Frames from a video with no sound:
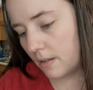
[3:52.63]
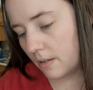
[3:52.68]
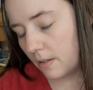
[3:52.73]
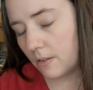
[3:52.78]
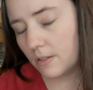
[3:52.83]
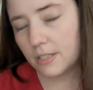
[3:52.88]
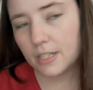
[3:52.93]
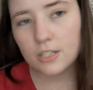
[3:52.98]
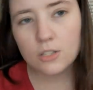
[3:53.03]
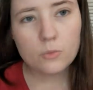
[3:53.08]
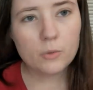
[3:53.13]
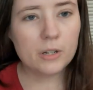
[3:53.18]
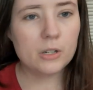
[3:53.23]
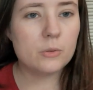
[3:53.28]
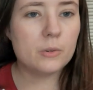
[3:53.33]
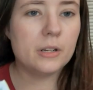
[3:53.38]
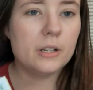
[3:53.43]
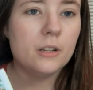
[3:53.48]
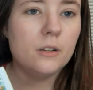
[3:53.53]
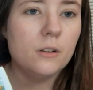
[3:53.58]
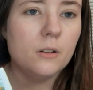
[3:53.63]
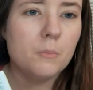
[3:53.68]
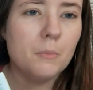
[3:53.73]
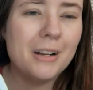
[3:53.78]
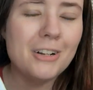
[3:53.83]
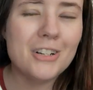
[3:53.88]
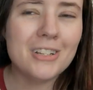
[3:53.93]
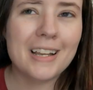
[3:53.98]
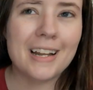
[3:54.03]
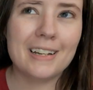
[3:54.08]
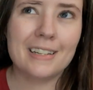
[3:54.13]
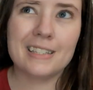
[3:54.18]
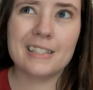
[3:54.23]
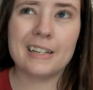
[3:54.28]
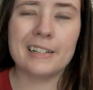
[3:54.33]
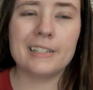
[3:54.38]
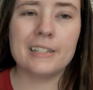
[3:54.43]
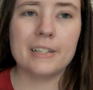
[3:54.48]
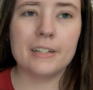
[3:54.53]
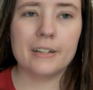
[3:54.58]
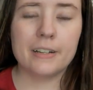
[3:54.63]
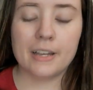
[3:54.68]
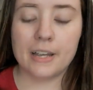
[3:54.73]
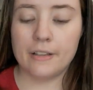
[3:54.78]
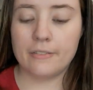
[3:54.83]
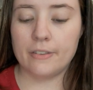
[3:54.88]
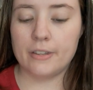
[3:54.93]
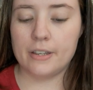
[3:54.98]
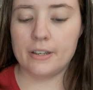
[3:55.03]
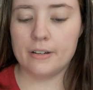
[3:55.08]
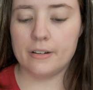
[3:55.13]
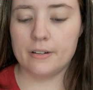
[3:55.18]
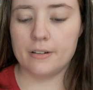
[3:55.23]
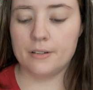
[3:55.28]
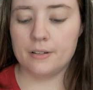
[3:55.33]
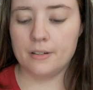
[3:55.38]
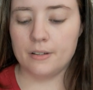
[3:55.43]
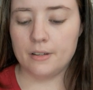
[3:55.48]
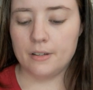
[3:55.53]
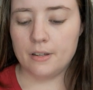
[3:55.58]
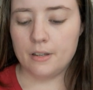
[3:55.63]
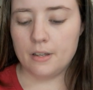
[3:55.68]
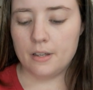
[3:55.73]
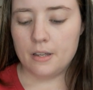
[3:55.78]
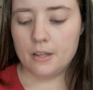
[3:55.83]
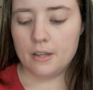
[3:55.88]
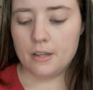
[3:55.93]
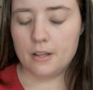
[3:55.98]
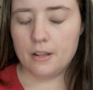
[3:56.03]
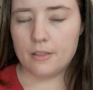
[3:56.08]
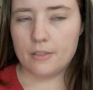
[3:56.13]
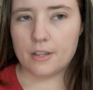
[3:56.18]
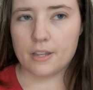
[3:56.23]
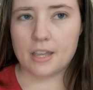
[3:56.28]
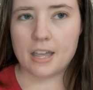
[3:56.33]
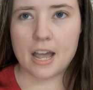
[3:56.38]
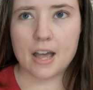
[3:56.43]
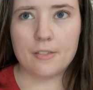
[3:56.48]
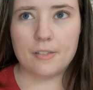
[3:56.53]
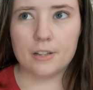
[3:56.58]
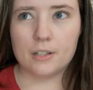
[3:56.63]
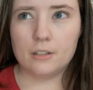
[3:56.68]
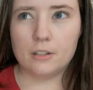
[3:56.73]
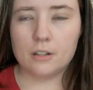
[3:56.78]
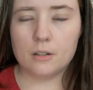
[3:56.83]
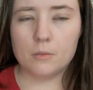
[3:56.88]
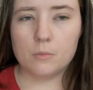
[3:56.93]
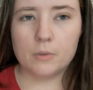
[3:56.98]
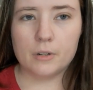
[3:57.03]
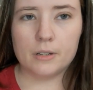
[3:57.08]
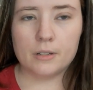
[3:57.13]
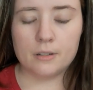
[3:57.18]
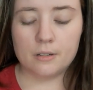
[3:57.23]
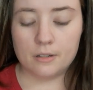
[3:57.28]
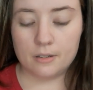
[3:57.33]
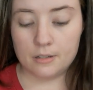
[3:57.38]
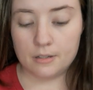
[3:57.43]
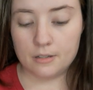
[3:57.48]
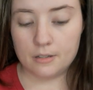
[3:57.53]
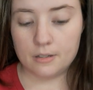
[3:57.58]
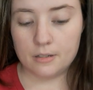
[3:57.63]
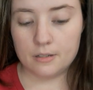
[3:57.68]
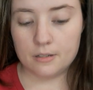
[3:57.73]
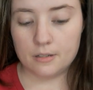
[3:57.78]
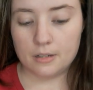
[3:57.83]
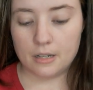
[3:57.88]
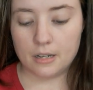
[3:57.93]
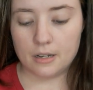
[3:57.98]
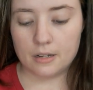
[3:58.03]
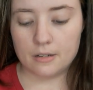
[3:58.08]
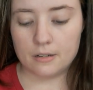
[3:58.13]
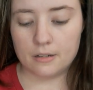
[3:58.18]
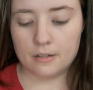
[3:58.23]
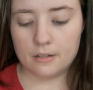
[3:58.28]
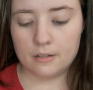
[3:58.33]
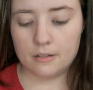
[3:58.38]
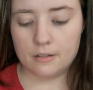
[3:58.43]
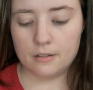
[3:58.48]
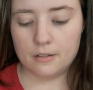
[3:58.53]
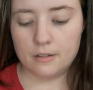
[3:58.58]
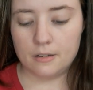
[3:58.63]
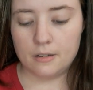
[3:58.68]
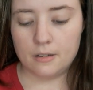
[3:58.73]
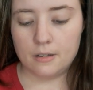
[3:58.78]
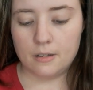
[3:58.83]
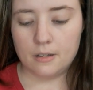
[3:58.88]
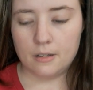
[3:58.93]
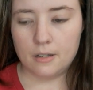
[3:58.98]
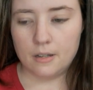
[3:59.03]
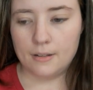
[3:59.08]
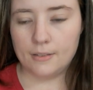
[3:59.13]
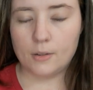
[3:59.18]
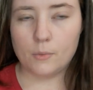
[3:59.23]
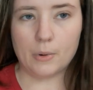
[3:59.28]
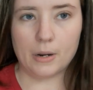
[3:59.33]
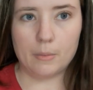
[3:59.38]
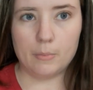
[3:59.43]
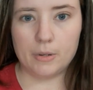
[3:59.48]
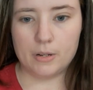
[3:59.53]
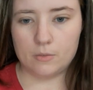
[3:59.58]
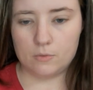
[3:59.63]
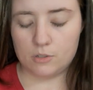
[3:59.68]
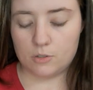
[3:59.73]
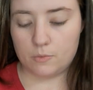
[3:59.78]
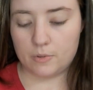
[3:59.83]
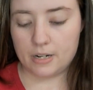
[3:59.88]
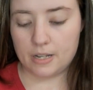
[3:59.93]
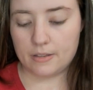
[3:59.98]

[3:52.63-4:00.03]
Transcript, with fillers: Mine says twenty twenty-two. Mine just had Santa and the uh, the Catholic looking one. And uh, the red mitten is one, I